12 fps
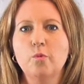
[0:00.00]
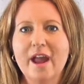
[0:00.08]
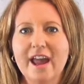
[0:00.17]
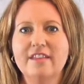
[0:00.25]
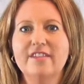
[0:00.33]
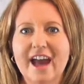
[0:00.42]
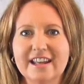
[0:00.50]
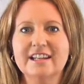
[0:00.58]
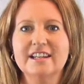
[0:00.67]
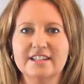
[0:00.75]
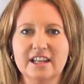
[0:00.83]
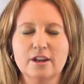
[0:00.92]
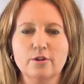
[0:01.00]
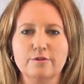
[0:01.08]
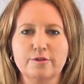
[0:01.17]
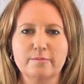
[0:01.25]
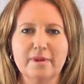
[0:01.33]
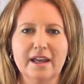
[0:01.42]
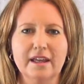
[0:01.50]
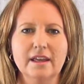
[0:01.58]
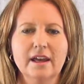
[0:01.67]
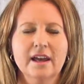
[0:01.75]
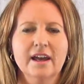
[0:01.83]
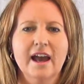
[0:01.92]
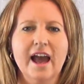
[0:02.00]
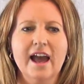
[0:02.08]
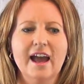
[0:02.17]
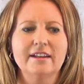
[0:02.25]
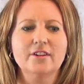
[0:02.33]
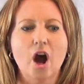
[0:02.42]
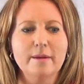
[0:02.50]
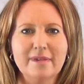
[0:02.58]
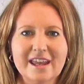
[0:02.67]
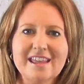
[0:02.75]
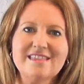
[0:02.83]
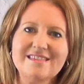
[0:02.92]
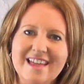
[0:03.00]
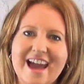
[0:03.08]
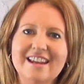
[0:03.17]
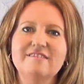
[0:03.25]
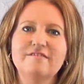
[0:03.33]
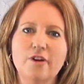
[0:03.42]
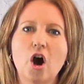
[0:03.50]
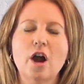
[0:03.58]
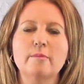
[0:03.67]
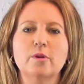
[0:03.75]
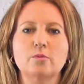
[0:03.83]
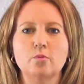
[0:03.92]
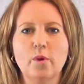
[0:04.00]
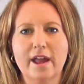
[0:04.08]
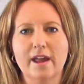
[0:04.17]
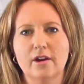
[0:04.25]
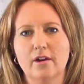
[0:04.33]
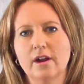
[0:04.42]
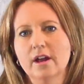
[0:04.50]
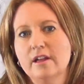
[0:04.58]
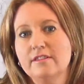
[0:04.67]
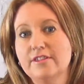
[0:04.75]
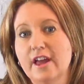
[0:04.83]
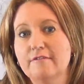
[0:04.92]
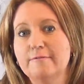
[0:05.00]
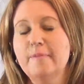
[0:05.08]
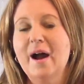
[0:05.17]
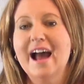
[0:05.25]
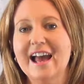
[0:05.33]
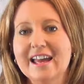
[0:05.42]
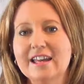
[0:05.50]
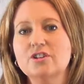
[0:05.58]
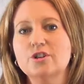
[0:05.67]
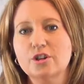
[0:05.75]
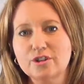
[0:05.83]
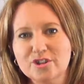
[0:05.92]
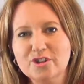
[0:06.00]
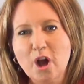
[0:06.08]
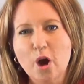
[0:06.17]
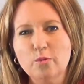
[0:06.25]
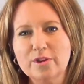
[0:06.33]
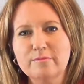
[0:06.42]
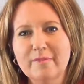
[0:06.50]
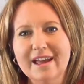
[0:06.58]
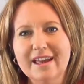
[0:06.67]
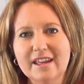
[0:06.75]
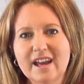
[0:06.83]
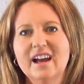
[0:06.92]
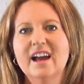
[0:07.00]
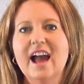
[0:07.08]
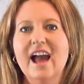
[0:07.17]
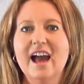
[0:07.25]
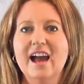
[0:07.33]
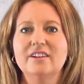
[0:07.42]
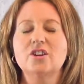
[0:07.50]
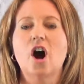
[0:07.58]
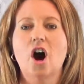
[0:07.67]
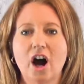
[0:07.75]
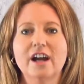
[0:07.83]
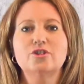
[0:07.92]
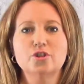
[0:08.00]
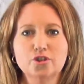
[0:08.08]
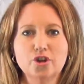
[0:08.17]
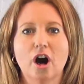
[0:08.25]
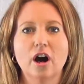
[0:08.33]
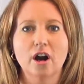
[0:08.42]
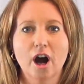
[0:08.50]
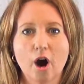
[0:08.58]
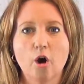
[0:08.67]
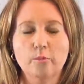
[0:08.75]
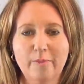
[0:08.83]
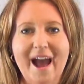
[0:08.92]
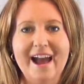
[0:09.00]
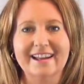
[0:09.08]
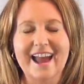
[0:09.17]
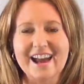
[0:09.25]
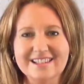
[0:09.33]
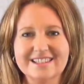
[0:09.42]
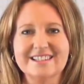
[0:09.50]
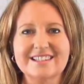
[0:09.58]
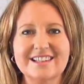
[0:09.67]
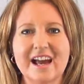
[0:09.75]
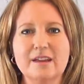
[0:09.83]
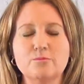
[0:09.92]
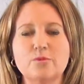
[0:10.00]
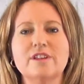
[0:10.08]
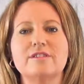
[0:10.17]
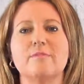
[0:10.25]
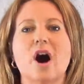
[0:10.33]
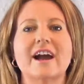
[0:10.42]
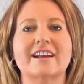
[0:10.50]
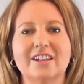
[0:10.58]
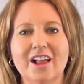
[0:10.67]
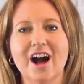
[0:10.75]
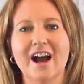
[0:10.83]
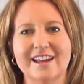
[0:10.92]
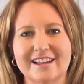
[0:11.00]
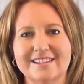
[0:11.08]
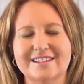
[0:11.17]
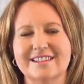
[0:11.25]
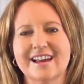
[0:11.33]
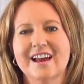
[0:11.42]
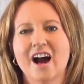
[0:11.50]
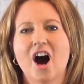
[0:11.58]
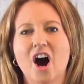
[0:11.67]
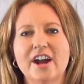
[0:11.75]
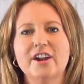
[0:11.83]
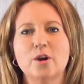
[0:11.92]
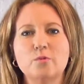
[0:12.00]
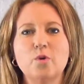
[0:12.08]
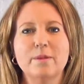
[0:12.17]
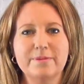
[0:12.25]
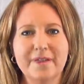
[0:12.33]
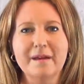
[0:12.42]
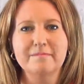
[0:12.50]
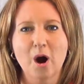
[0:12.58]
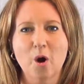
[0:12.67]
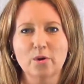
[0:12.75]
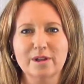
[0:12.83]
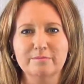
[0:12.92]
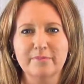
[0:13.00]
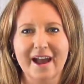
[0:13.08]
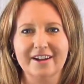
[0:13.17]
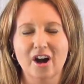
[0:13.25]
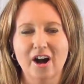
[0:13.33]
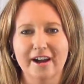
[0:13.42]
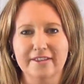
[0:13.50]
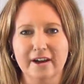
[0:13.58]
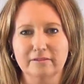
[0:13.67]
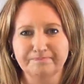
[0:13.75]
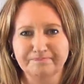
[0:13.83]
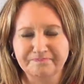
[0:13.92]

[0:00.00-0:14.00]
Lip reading: where they need to hear it from me. And I'm in that environment where they've paid to consult with me, and I do not hold back. As the same with my clients, I don't want them holding back either.